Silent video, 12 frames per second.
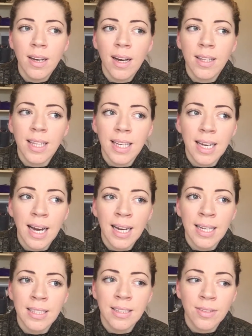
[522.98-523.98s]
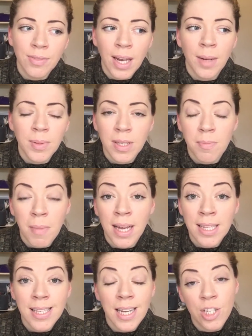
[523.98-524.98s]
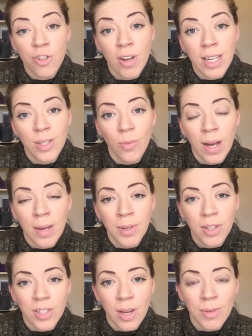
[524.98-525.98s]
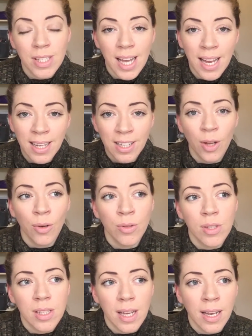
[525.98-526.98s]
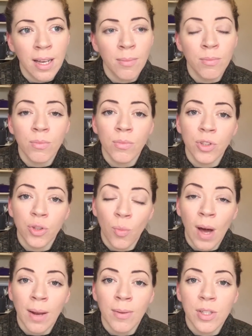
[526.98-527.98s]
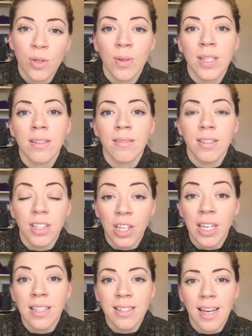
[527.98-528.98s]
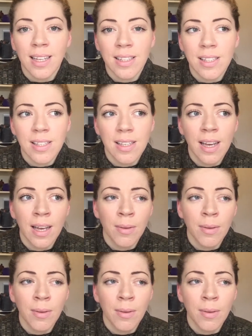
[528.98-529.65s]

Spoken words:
I think I developed this mindset straight away because I was diagnosed while I was doing a degree in dance.